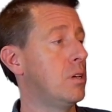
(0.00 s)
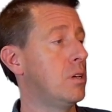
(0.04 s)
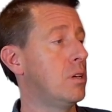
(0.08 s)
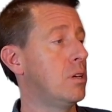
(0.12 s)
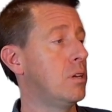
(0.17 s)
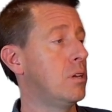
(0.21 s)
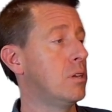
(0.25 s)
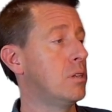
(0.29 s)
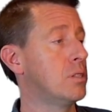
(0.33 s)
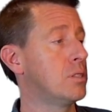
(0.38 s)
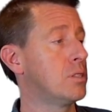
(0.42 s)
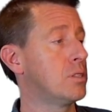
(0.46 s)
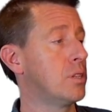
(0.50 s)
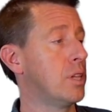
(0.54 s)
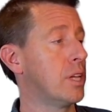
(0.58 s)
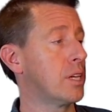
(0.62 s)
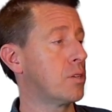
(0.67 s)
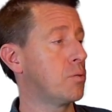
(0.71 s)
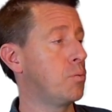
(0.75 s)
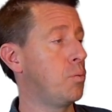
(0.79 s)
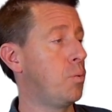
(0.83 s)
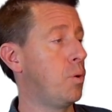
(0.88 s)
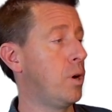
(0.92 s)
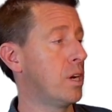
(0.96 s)
Select
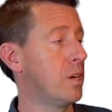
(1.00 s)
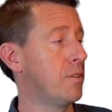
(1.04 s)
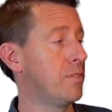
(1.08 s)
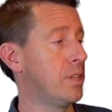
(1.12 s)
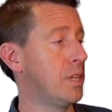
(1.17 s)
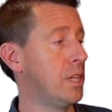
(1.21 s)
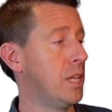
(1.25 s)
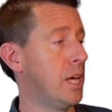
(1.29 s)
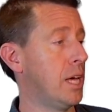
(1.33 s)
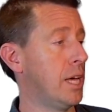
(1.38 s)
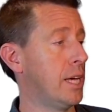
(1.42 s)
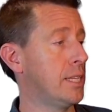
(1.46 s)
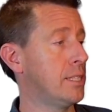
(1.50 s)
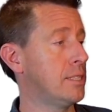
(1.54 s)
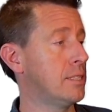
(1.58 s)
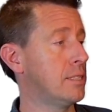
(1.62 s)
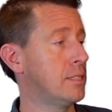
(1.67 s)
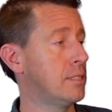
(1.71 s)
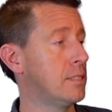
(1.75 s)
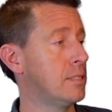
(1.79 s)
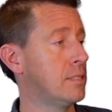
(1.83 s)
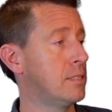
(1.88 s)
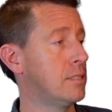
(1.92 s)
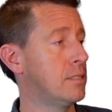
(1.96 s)
one of the
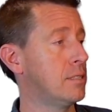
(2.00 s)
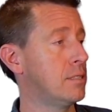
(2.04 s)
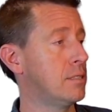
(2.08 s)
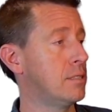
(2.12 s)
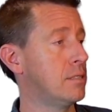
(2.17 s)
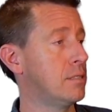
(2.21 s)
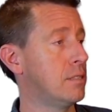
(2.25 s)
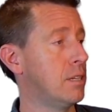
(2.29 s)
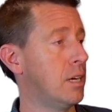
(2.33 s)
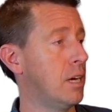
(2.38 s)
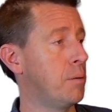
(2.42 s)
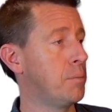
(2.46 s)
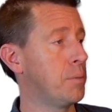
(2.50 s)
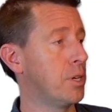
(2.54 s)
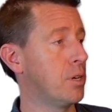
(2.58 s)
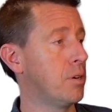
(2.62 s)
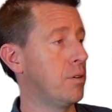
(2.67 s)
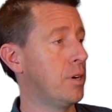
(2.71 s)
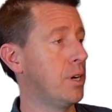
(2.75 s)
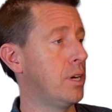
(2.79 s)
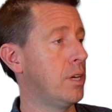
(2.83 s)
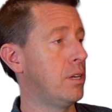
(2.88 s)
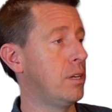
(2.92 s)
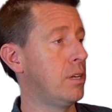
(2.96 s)
lines. I'm going to go
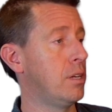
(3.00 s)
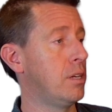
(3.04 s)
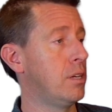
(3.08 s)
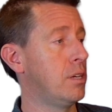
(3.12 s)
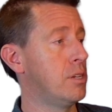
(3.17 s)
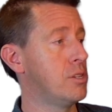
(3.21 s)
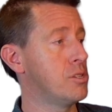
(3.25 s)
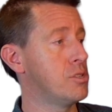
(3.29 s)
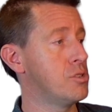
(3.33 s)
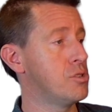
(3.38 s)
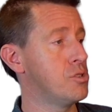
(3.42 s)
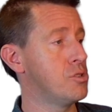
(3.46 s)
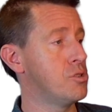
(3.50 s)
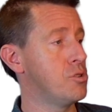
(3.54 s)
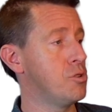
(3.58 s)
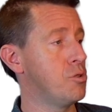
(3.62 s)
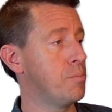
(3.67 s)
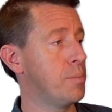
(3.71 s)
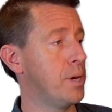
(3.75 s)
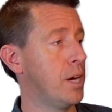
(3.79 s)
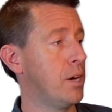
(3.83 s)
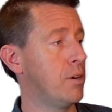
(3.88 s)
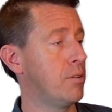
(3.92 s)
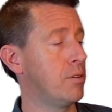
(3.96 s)
ahead and zoom
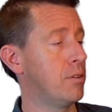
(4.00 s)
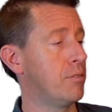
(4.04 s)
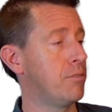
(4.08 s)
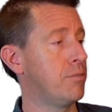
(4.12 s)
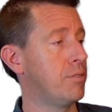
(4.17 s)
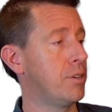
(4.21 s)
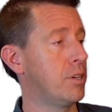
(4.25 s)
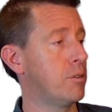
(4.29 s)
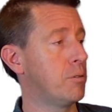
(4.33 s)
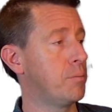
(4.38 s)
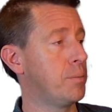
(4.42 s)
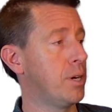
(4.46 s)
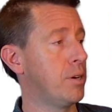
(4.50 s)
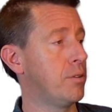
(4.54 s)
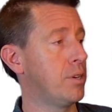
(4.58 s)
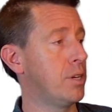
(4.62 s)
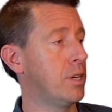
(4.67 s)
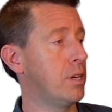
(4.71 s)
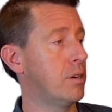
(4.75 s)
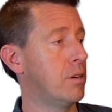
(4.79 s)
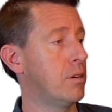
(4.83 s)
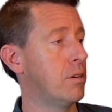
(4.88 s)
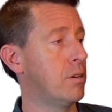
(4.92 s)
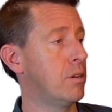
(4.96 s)
out a fair amount
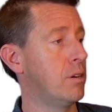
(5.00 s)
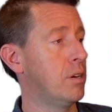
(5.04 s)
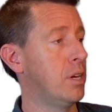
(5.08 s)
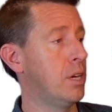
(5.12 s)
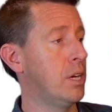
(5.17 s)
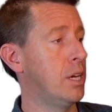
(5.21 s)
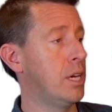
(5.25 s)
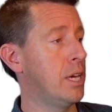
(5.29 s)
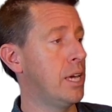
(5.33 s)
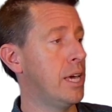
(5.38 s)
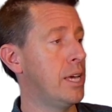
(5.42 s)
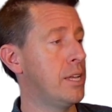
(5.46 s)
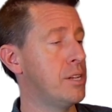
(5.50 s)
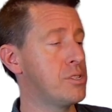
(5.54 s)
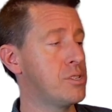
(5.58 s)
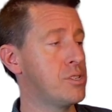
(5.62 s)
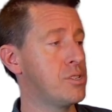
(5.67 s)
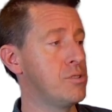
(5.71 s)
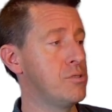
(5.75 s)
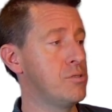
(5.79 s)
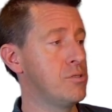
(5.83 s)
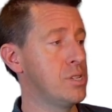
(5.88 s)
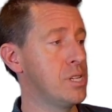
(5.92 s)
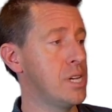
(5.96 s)
here. And as
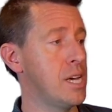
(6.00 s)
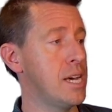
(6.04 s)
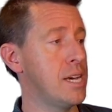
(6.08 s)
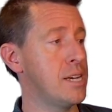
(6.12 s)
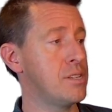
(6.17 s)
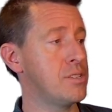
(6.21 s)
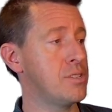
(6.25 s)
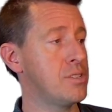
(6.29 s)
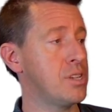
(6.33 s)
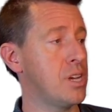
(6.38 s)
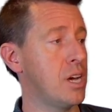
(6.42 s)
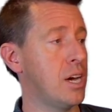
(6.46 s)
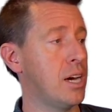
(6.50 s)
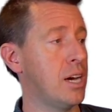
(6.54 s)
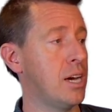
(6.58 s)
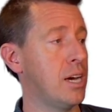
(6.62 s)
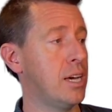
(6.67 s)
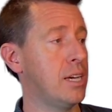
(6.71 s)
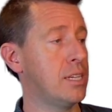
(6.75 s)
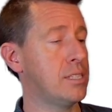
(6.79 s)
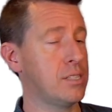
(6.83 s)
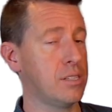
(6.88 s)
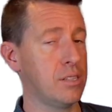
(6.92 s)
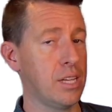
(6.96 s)
soon as I
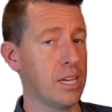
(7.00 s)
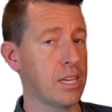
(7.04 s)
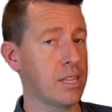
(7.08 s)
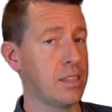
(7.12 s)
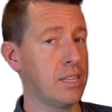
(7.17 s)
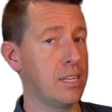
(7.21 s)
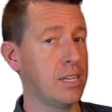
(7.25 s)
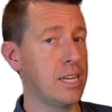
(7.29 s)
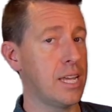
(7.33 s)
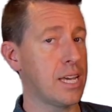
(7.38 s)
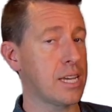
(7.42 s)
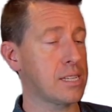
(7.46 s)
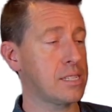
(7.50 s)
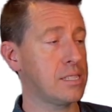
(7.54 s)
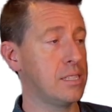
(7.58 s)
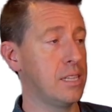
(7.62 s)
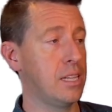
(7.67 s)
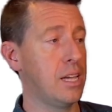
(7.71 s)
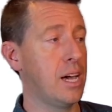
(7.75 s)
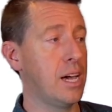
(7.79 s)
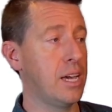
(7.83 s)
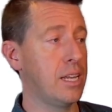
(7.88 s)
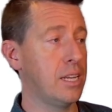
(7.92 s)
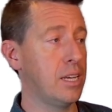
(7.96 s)
select the next
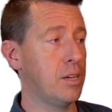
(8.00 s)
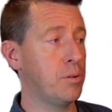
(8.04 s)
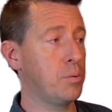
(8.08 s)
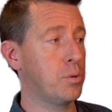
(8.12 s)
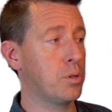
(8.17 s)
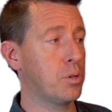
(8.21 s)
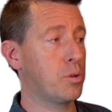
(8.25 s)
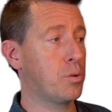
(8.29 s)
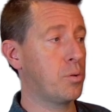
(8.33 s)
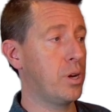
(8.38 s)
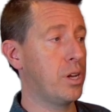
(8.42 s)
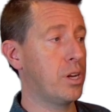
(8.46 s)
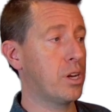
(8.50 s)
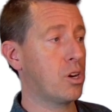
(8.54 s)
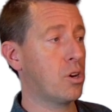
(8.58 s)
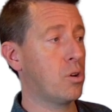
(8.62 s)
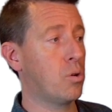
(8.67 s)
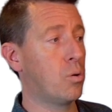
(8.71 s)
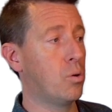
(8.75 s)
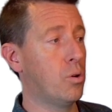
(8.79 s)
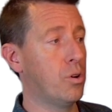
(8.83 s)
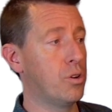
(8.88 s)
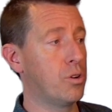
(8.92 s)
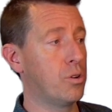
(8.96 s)
line, it will create a
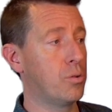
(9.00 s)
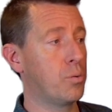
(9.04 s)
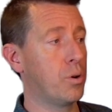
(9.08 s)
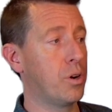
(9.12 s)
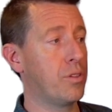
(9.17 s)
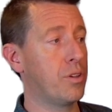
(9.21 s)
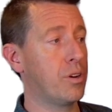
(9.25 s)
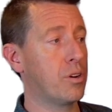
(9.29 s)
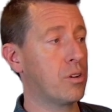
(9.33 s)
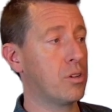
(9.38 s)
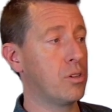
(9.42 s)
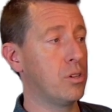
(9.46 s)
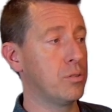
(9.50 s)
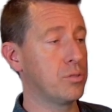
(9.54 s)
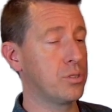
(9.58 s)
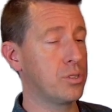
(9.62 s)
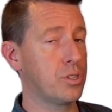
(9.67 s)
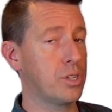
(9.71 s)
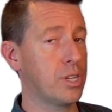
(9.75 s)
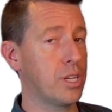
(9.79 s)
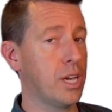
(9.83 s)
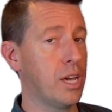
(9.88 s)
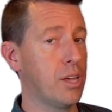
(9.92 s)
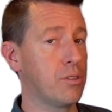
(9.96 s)
corner where they're closer
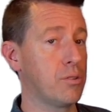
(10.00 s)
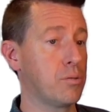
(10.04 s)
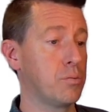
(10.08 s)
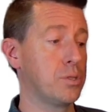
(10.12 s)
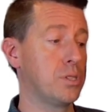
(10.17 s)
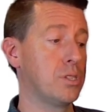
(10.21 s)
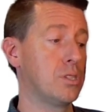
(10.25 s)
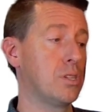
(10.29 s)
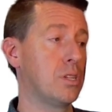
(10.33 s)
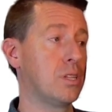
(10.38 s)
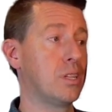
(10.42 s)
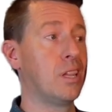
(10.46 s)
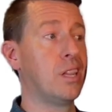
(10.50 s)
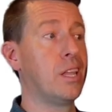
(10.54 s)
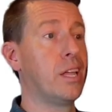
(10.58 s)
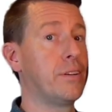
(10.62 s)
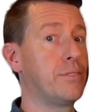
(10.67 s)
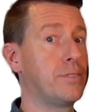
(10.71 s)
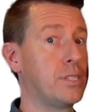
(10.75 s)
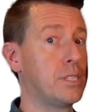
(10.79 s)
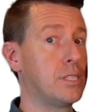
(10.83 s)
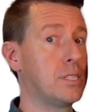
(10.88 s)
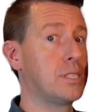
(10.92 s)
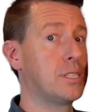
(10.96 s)
together, which is on the
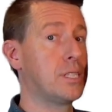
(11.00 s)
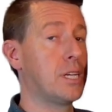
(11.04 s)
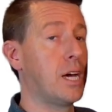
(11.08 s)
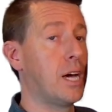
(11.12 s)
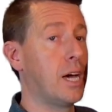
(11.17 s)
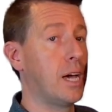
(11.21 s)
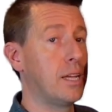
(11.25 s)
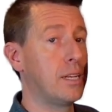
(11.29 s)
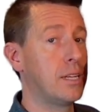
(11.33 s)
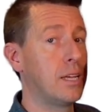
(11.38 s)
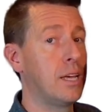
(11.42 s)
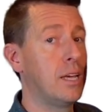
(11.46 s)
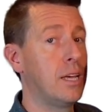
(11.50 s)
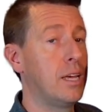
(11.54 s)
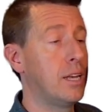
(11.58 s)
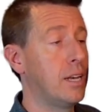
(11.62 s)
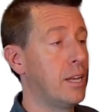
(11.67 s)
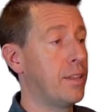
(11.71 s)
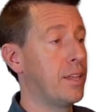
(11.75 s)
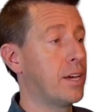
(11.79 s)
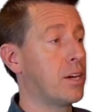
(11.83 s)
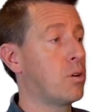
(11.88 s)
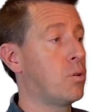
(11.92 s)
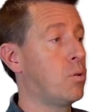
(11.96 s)
left side. Now
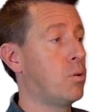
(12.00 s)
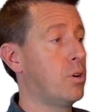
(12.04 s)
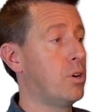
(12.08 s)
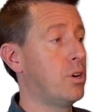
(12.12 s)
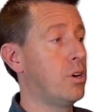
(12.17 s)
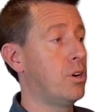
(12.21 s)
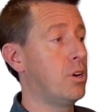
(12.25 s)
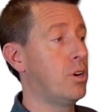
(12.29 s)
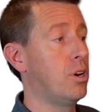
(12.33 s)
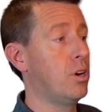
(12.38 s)
that corner,